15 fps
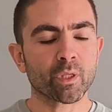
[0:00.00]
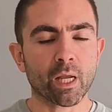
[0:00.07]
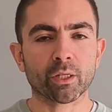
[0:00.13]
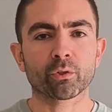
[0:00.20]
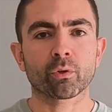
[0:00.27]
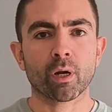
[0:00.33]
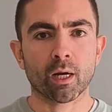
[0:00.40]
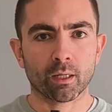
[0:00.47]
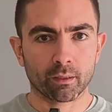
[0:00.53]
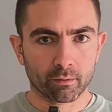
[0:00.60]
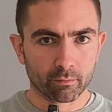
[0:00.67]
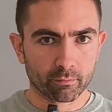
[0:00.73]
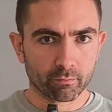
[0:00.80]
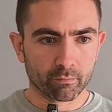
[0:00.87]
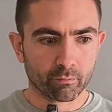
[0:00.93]

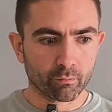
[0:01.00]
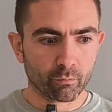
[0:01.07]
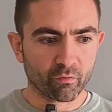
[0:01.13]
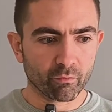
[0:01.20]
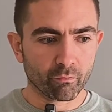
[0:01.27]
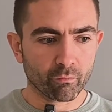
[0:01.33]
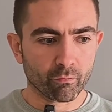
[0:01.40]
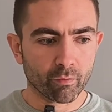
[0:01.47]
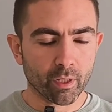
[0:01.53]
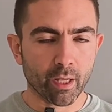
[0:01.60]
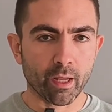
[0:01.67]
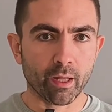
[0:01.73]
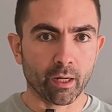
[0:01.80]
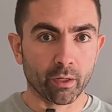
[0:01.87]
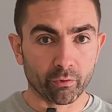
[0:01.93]
natural
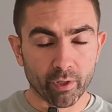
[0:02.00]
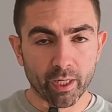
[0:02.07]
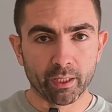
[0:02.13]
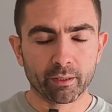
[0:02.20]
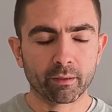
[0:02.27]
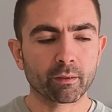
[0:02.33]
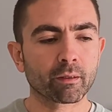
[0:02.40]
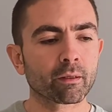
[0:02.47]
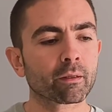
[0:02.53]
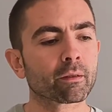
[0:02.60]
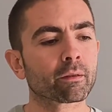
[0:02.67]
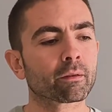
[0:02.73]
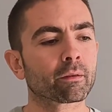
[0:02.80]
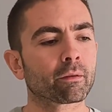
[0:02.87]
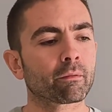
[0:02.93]
rate
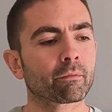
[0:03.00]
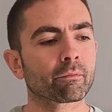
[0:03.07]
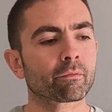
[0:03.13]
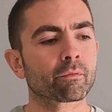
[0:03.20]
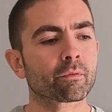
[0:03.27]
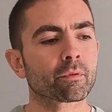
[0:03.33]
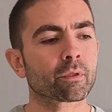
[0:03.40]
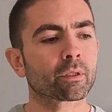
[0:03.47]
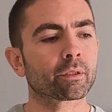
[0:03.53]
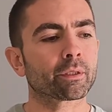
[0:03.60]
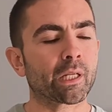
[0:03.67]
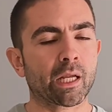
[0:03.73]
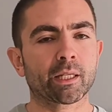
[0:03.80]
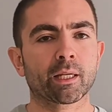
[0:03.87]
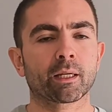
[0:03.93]

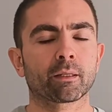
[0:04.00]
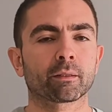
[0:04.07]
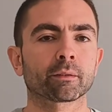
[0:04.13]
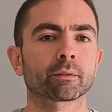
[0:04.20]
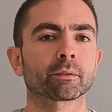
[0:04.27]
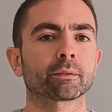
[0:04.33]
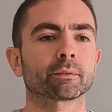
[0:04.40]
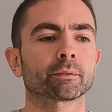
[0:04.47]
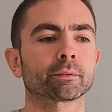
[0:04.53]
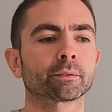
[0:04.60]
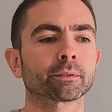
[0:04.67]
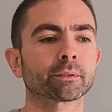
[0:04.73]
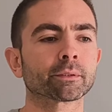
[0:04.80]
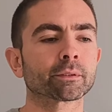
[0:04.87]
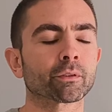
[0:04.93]
data
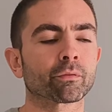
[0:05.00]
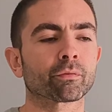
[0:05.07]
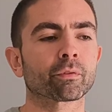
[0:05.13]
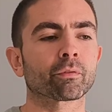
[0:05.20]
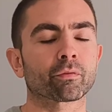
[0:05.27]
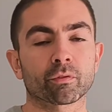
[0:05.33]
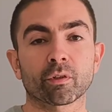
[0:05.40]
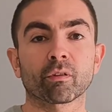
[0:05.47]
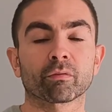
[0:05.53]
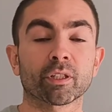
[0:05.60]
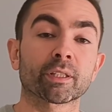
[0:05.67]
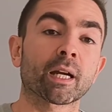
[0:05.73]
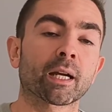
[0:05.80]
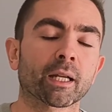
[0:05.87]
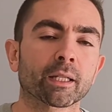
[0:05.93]
of
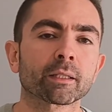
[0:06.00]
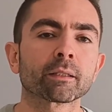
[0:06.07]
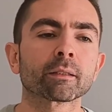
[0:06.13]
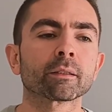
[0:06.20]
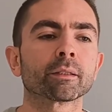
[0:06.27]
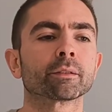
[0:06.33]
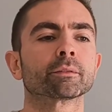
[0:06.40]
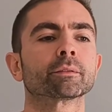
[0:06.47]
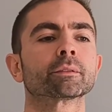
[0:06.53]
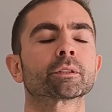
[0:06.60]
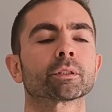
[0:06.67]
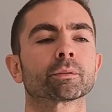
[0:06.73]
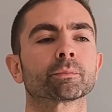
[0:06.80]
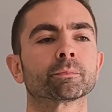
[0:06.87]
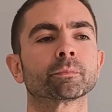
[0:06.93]
the target.
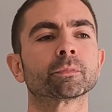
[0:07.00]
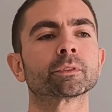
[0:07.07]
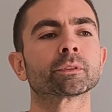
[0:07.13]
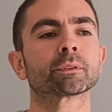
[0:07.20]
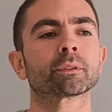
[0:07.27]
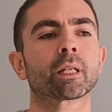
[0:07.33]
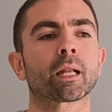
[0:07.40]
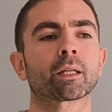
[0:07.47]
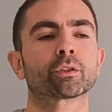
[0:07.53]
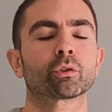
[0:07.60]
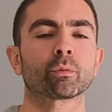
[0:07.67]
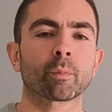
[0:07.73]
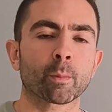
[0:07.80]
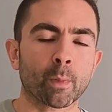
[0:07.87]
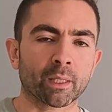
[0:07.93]
So that
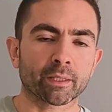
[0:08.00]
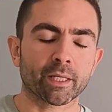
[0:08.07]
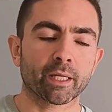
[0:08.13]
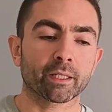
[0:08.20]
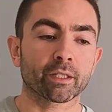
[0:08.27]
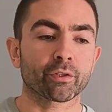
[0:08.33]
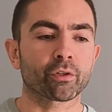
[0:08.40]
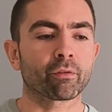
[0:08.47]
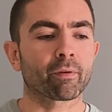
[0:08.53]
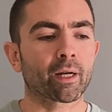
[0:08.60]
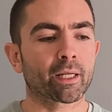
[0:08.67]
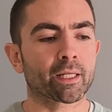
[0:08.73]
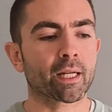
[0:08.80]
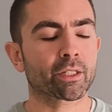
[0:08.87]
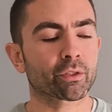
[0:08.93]
should be maintaining your
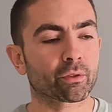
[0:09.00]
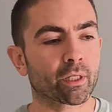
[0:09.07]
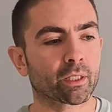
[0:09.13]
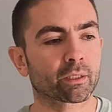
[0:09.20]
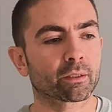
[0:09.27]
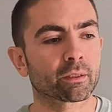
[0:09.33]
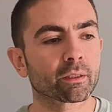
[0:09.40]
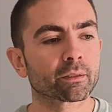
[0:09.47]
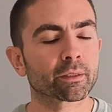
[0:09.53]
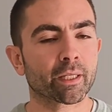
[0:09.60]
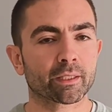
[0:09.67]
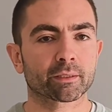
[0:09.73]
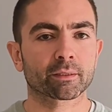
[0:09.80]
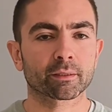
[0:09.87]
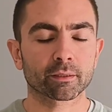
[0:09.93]
validation and
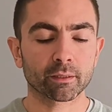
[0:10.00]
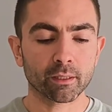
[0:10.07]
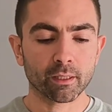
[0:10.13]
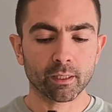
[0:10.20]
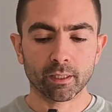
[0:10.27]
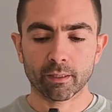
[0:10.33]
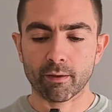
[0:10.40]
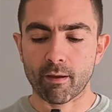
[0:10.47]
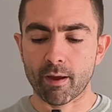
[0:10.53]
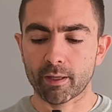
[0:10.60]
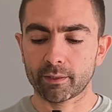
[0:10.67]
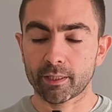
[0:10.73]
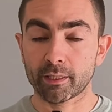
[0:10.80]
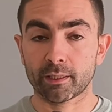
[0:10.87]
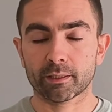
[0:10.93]
test
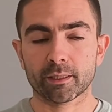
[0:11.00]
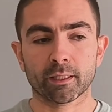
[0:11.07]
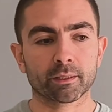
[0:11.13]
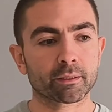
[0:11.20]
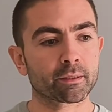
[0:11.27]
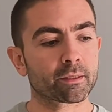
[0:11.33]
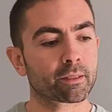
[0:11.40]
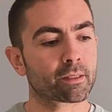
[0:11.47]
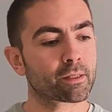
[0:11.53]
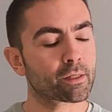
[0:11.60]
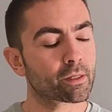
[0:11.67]
data sets.